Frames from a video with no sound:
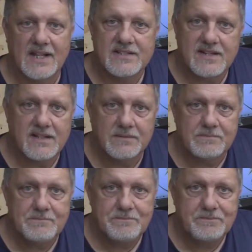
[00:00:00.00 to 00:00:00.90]
is it.
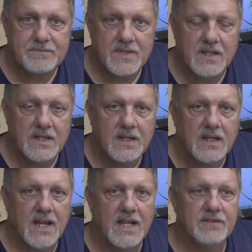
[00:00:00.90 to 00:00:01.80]

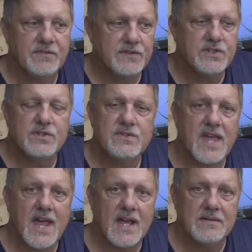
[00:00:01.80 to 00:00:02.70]
And if you do
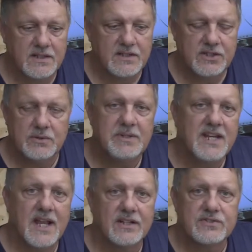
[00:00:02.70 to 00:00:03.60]
that, you'll be
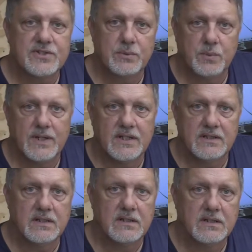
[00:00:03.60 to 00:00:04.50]
entered to
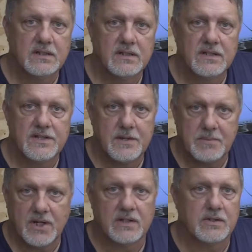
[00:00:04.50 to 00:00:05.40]
win the
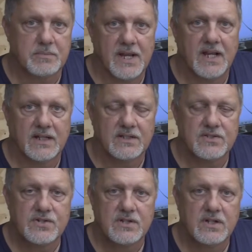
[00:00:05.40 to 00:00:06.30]
Butler
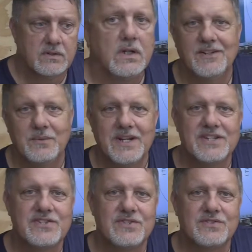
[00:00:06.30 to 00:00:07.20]
package. We
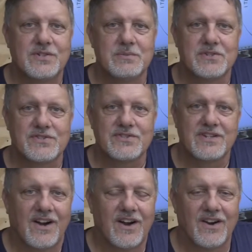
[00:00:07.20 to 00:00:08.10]
as YouTubers
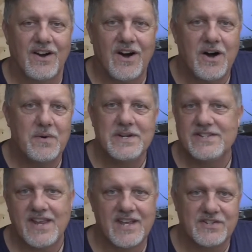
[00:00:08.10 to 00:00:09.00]
are
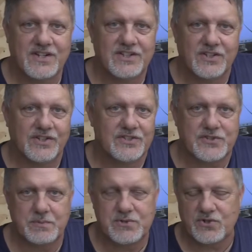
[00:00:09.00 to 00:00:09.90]
always asking you to
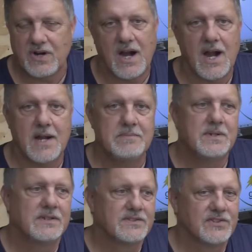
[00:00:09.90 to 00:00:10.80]

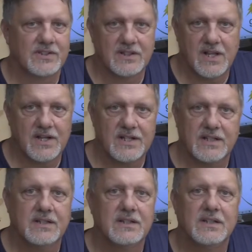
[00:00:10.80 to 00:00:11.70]
subscribe, to
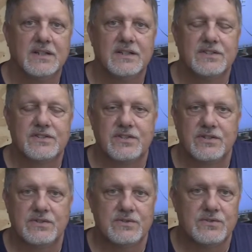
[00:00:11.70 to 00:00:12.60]
like,
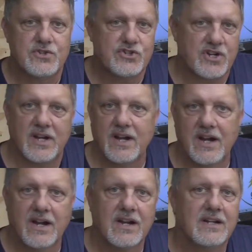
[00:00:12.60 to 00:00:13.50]
to
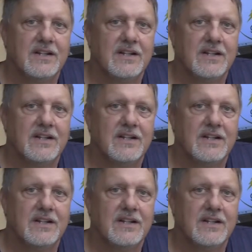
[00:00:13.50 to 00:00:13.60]
share,